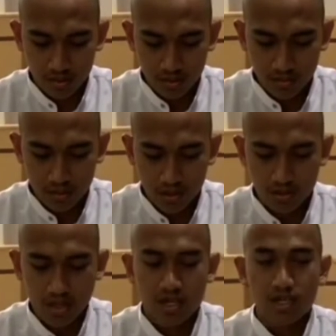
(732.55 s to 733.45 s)

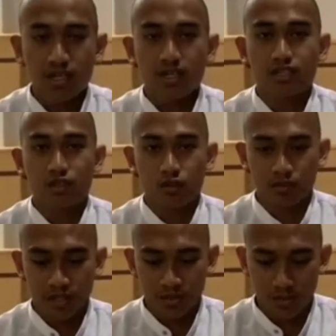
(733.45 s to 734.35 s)
about any
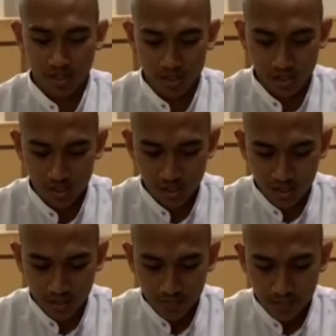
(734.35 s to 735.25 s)
installment which
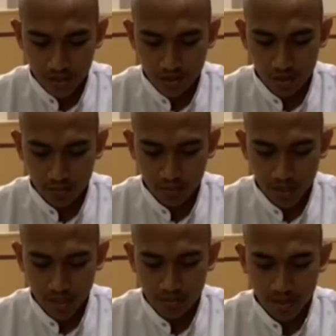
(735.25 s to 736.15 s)
is not
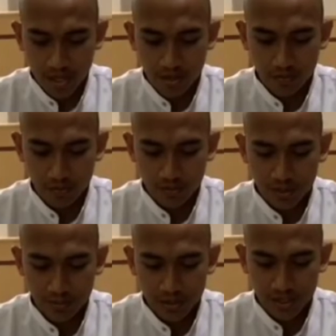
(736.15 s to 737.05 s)
paid by
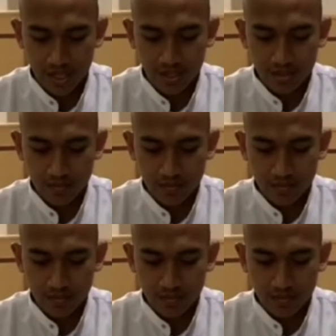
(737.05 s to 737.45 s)
15%,